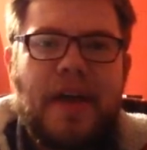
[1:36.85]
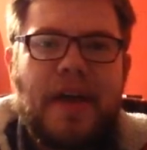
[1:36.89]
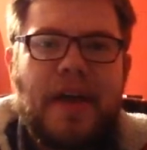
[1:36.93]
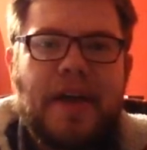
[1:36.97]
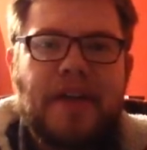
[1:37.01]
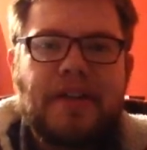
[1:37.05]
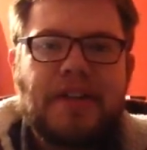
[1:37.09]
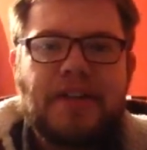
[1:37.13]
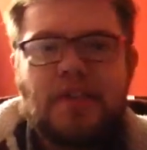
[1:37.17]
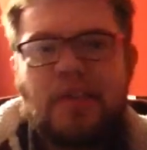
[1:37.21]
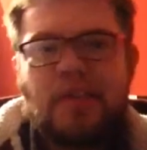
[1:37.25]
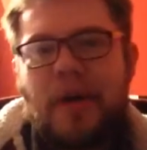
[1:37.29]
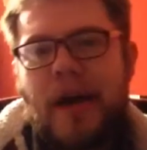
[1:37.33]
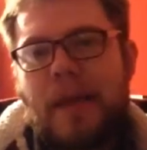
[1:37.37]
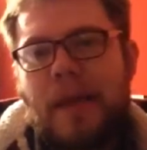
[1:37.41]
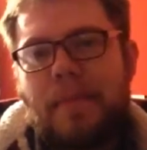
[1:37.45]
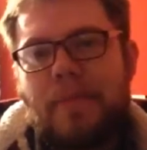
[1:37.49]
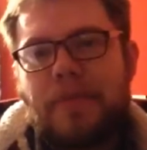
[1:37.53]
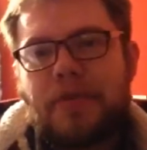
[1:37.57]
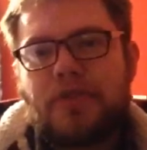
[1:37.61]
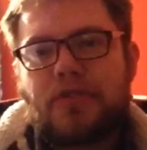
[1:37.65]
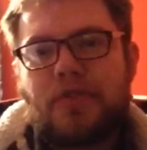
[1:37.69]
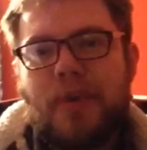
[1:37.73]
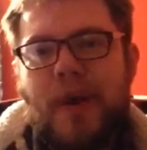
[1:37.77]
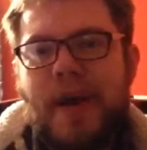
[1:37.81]
is the way it
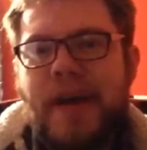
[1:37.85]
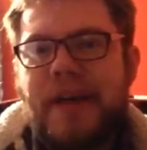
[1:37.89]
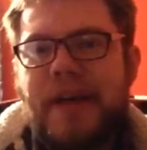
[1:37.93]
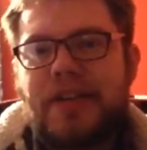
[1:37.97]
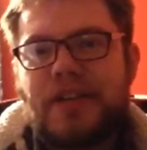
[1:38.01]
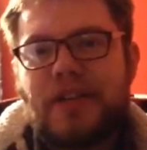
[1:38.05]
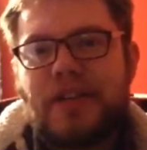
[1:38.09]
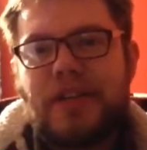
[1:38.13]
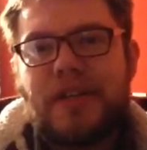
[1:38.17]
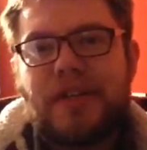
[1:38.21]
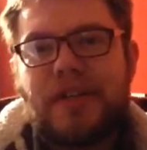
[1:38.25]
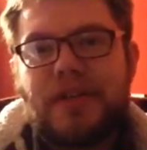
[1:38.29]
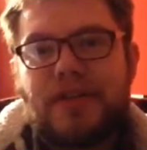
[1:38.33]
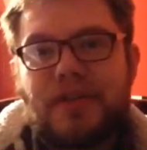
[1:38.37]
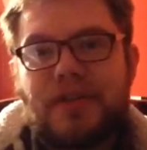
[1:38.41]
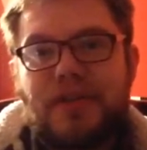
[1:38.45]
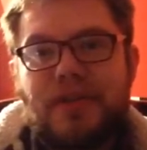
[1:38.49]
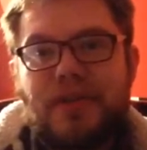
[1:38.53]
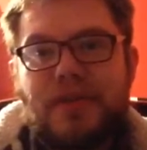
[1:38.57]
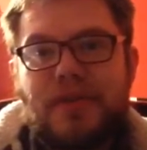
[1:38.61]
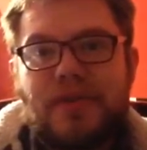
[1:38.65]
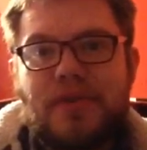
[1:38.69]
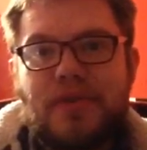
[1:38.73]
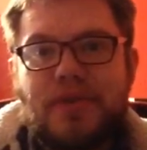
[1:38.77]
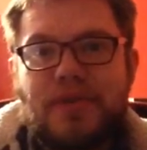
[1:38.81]
portrays
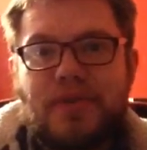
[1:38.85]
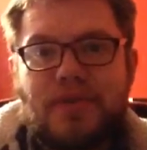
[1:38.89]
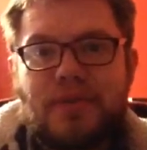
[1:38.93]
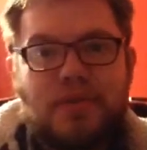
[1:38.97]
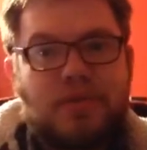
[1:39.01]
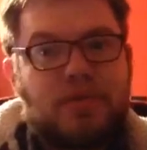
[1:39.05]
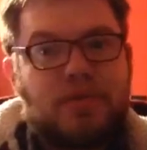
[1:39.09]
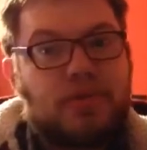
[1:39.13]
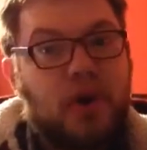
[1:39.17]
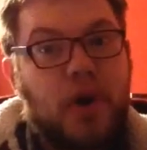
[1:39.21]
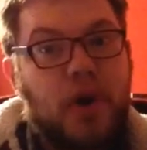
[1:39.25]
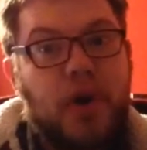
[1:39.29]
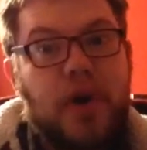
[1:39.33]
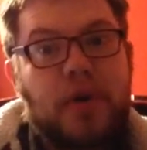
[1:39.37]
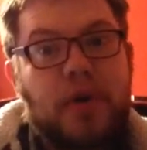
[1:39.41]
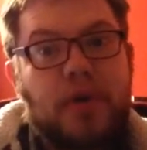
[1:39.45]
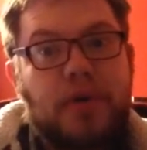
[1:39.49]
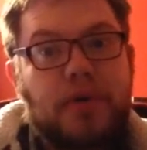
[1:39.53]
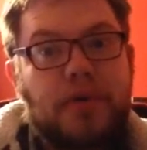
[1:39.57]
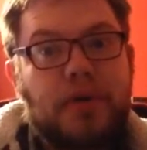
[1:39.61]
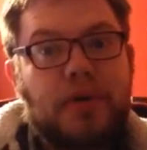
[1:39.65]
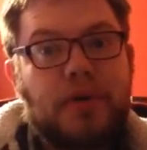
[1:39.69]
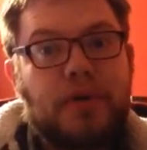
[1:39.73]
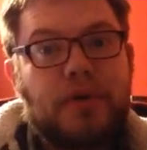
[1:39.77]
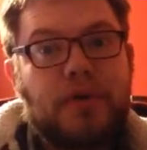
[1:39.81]
innocence and
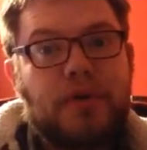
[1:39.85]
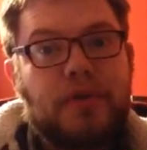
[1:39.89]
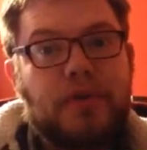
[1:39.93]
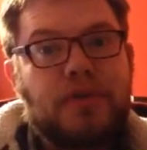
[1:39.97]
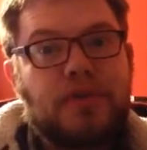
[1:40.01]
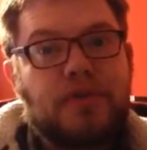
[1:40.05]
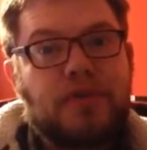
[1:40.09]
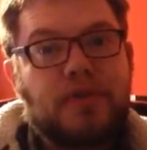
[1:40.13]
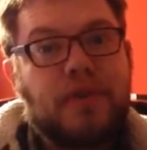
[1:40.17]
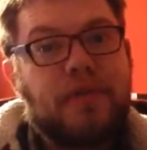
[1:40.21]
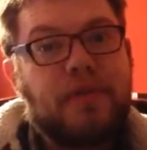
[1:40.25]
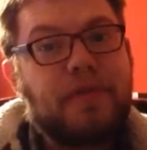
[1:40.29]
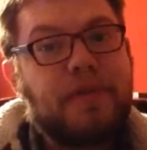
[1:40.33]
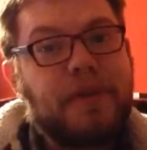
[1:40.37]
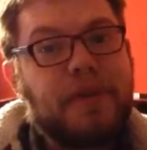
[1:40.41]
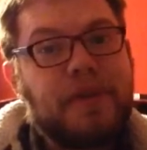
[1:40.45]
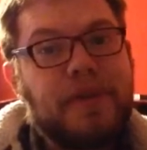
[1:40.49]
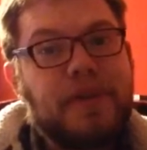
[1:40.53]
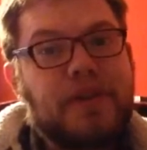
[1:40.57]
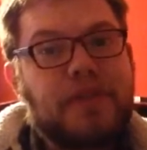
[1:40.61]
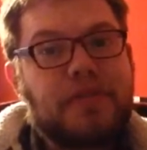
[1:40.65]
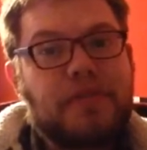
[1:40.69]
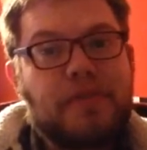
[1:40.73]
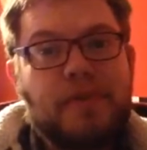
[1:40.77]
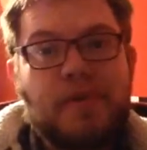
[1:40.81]
childhood and stuff in
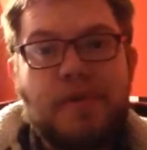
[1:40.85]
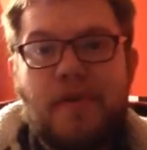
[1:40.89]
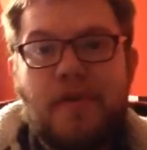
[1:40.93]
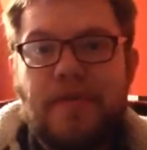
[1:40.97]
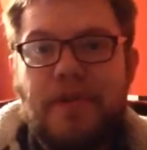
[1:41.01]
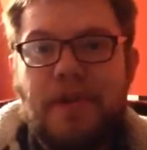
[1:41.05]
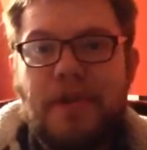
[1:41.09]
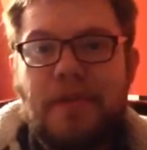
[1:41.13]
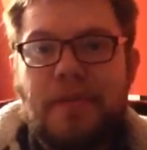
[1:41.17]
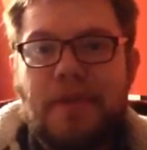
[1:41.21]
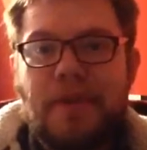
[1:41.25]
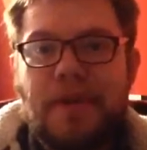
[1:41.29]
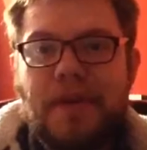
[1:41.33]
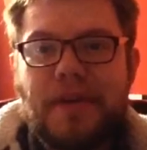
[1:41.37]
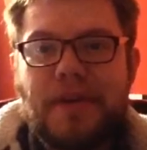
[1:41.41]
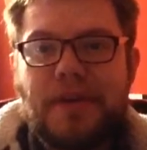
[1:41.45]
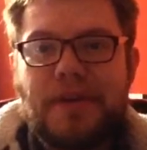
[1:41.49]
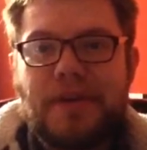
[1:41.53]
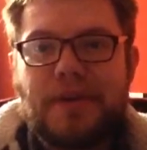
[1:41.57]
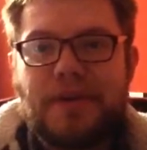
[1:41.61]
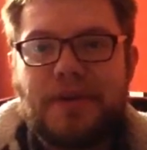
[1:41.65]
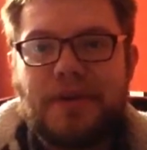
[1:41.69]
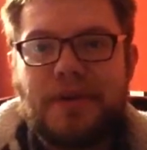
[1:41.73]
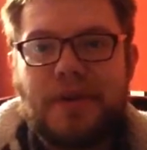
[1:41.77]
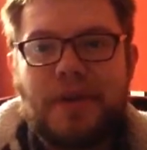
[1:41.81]
this movie.
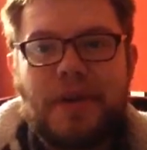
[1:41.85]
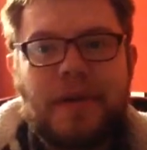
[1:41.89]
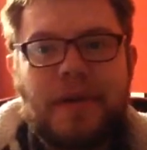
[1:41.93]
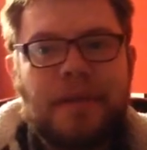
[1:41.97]
Because